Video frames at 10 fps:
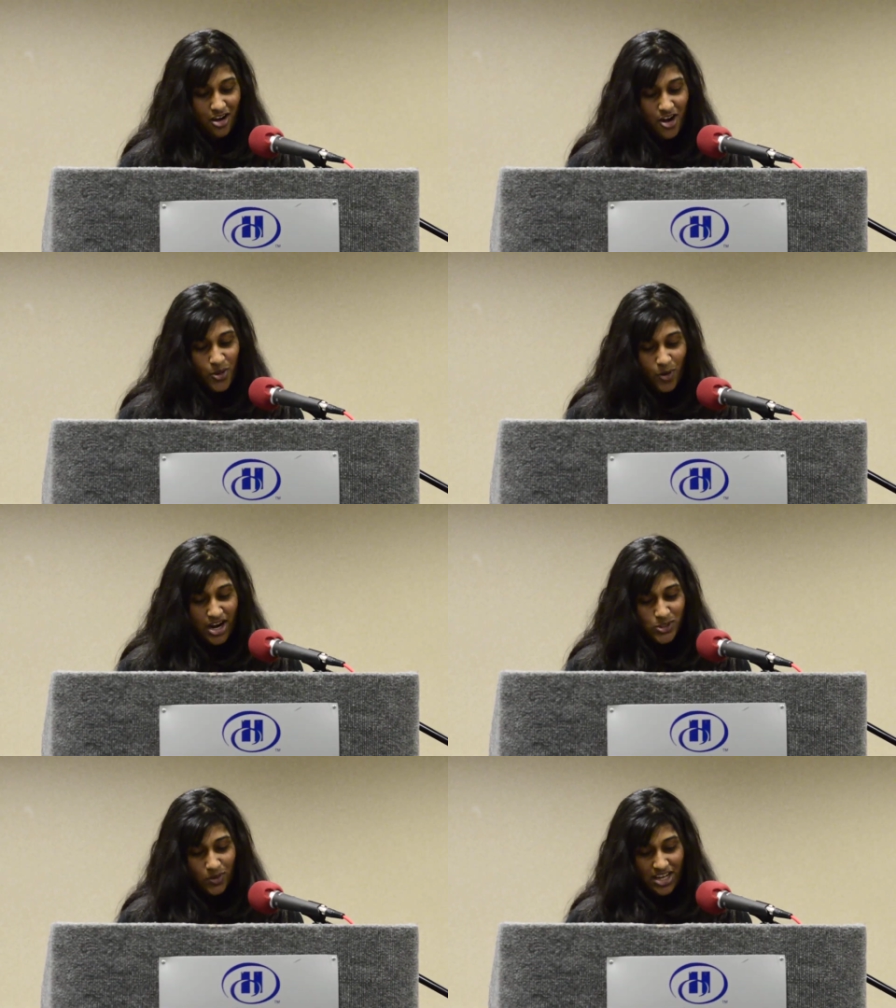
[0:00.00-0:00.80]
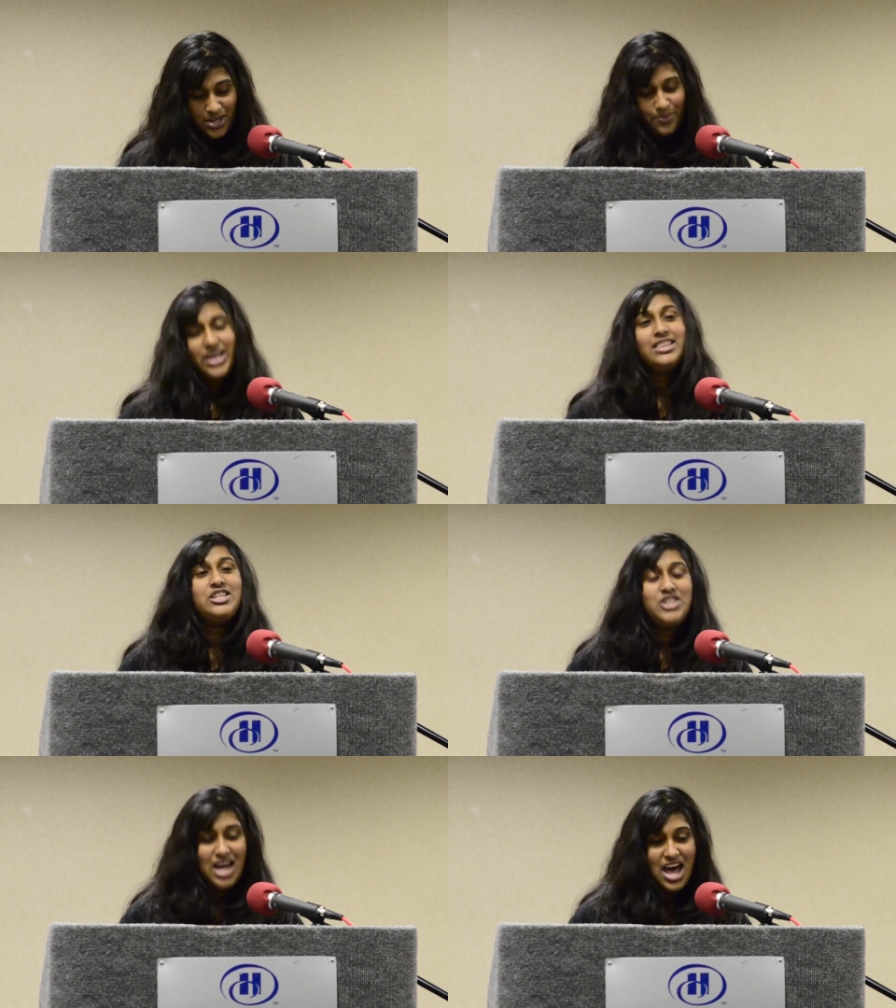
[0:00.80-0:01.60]
Otherwise, we'll end up like the
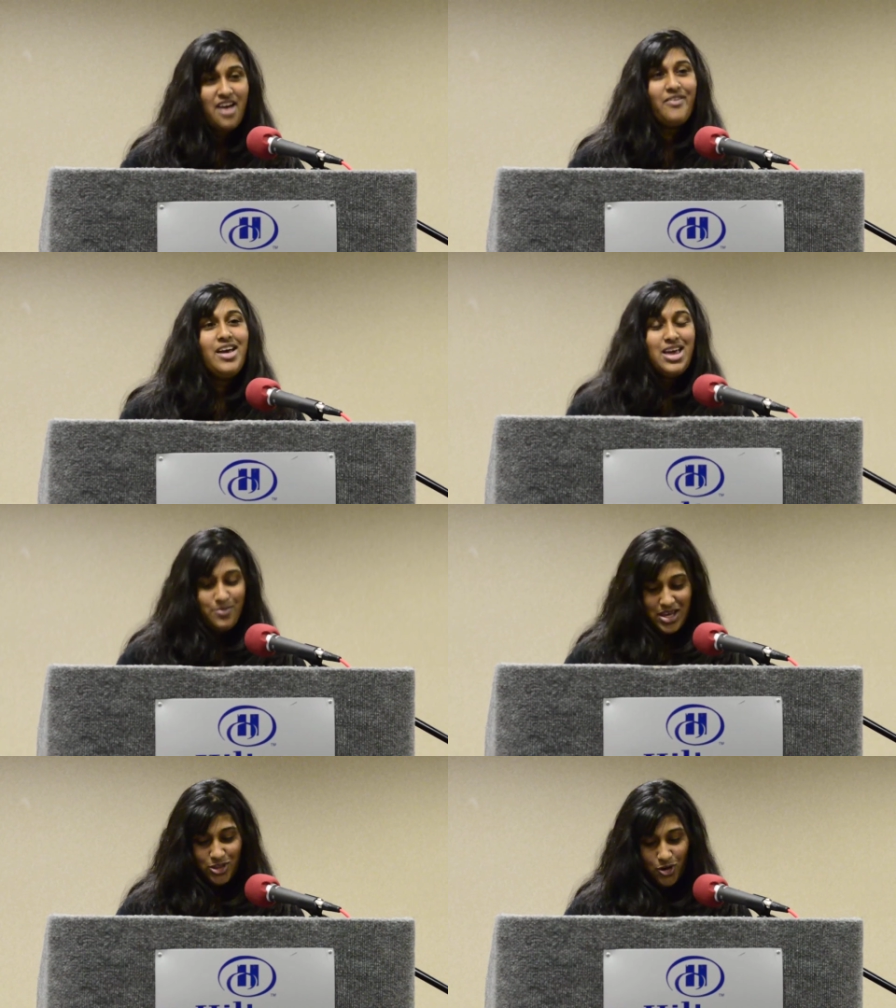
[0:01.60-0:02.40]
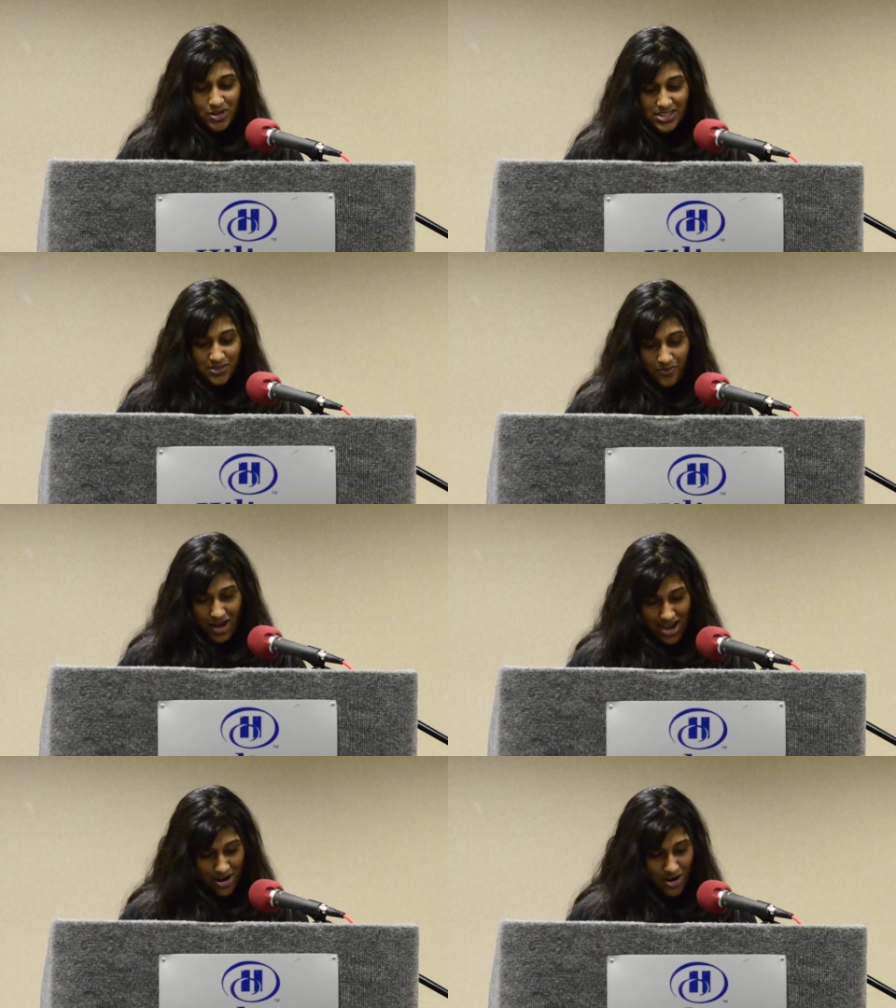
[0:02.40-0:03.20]
chaff being thrown into
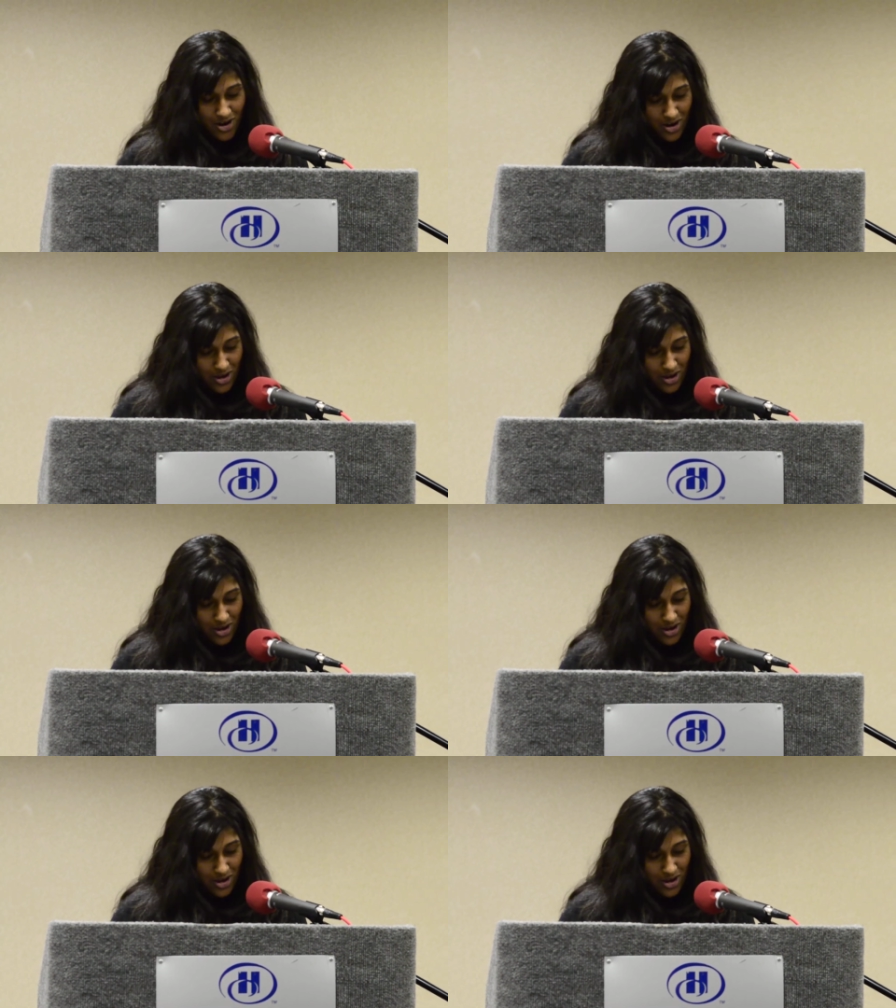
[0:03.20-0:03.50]
fire.